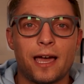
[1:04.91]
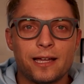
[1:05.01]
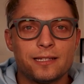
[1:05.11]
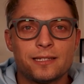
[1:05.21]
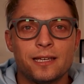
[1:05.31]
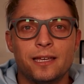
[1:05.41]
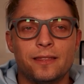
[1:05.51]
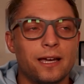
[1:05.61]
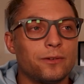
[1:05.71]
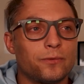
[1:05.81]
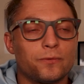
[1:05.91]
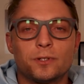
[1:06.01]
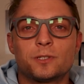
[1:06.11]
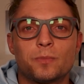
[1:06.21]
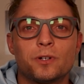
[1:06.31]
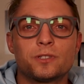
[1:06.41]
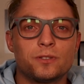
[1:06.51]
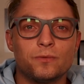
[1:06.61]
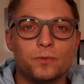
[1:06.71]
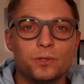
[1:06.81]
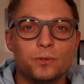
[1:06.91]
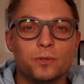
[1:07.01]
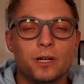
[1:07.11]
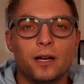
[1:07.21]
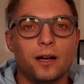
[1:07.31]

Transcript: adds that first person view